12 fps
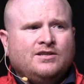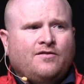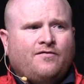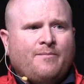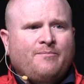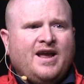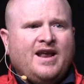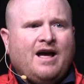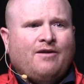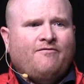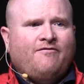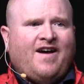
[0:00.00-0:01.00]
So if I'm
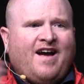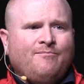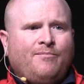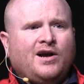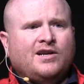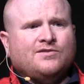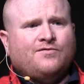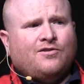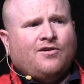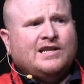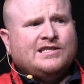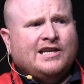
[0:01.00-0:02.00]
paying out $5
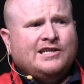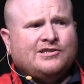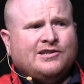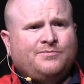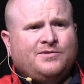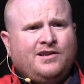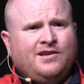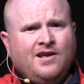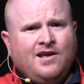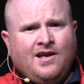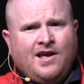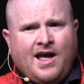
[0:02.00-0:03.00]
for cross-site scripting
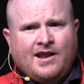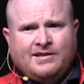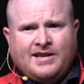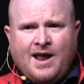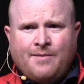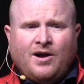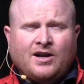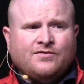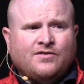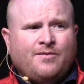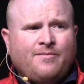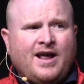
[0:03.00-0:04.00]
and
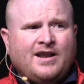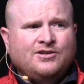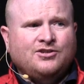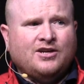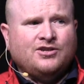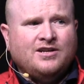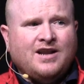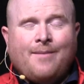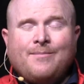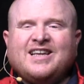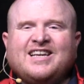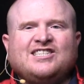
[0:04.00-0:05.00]
$10 for command injection,
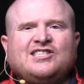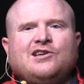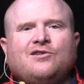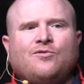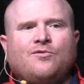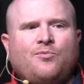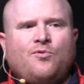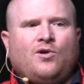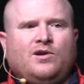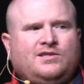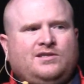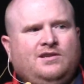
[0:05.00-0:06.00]
I'm going to get 0
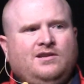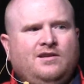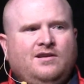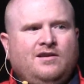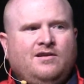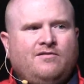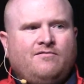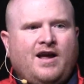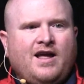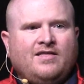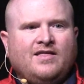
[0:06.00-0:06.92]
reports, right?